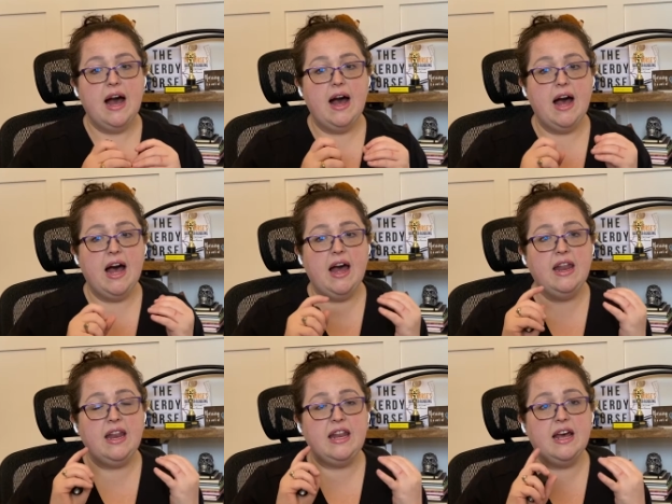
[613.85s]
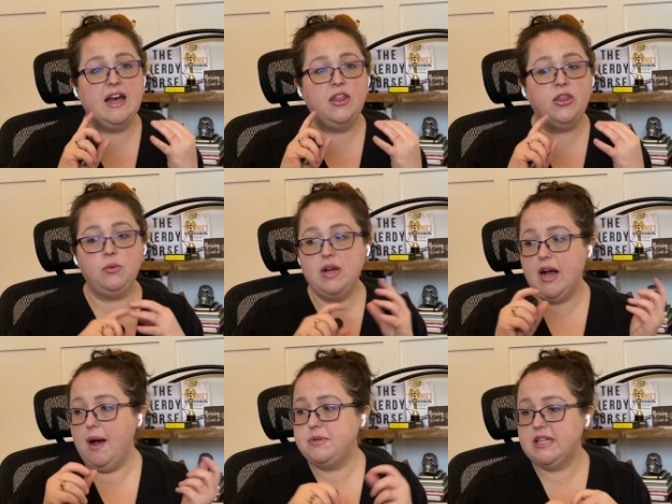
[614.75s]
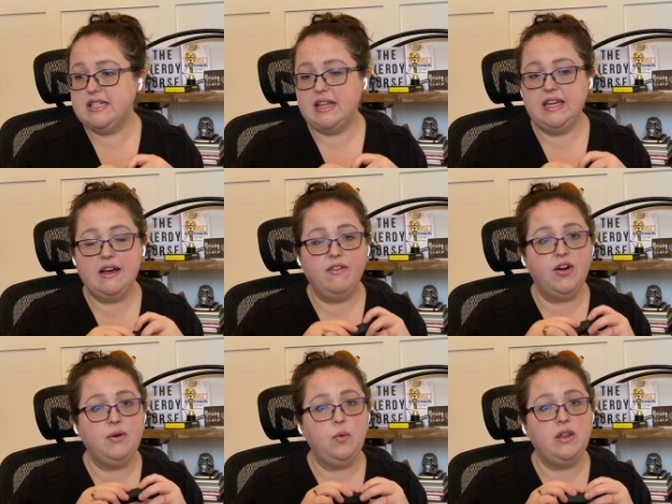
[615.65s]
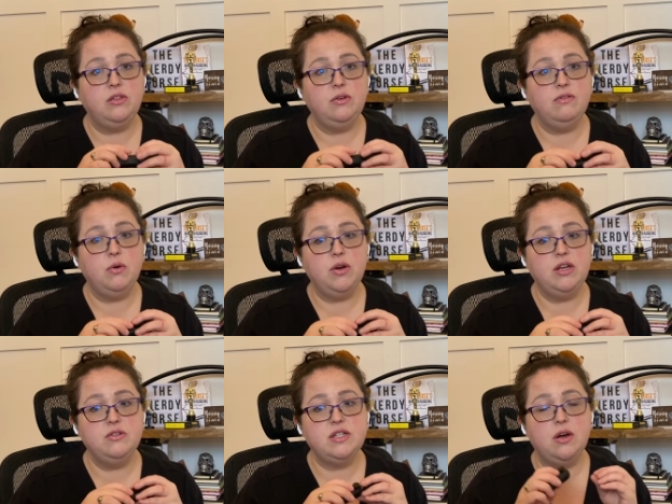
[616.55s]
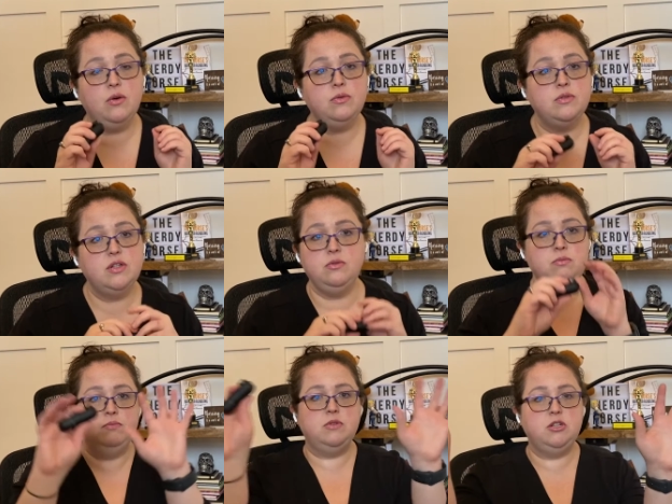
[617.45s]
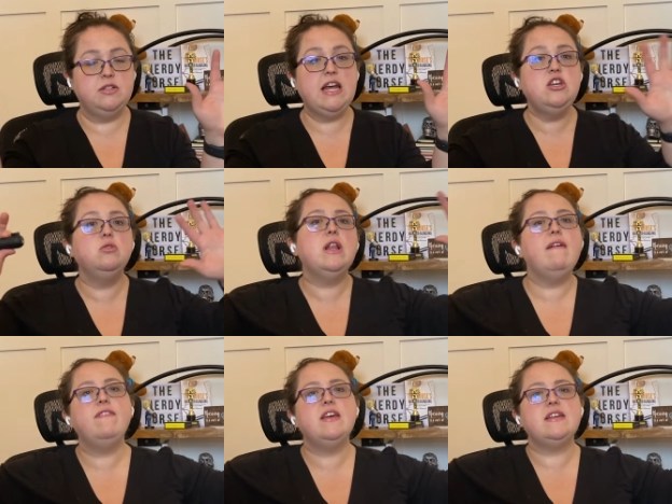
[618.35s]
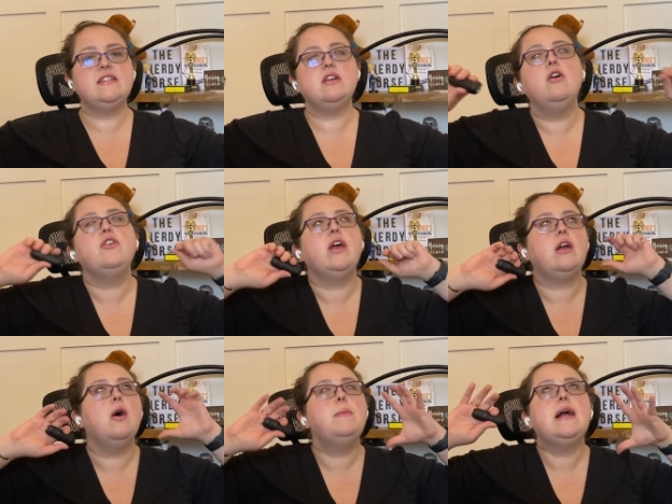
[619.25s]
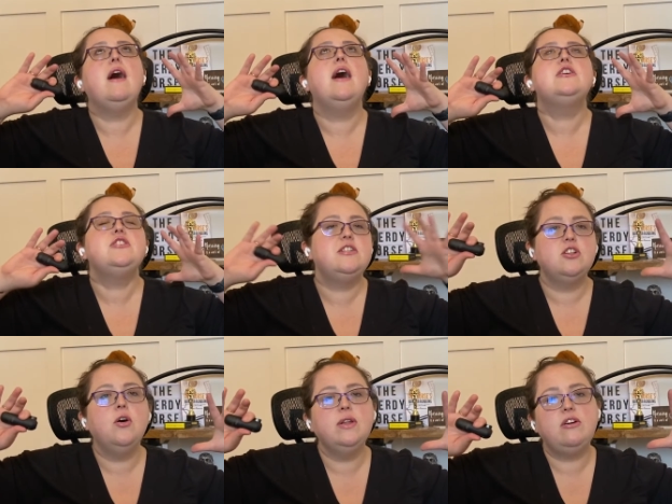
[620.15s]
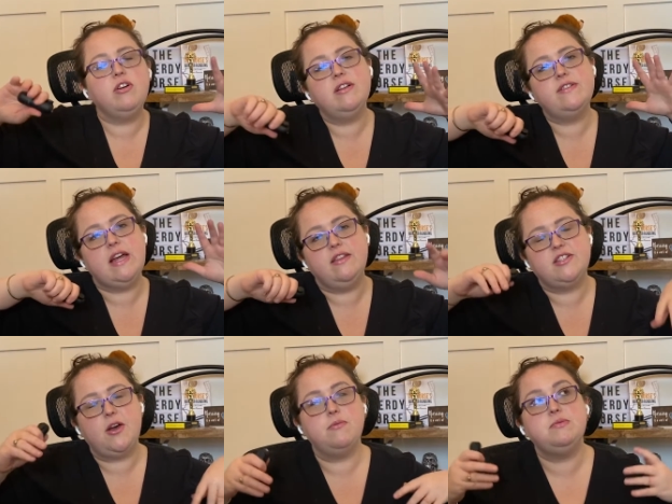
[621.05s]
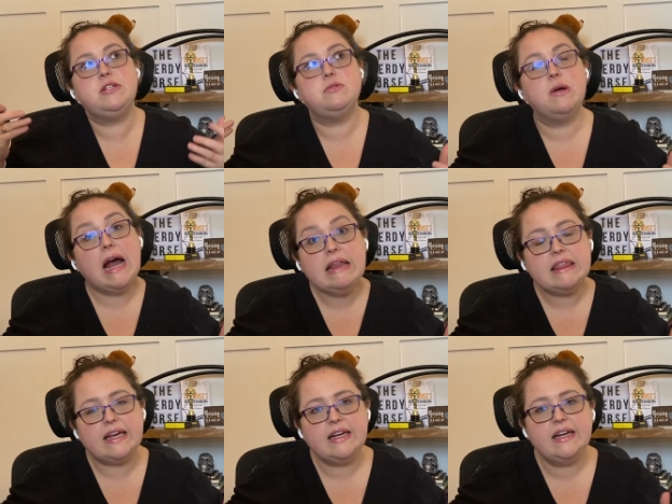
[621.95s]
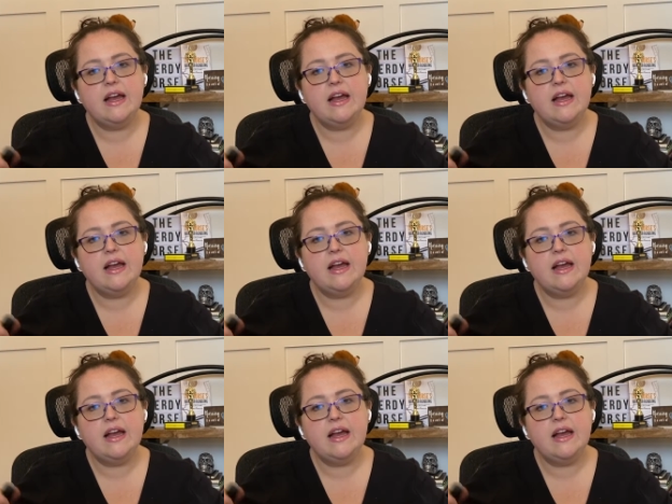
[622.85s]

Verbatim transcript: Uh, the three options I think I've already went through for you. So, so, so say you love this. Oh, you're like, oh my gosh, this is the holy grail of stethoscopes. This is what I think.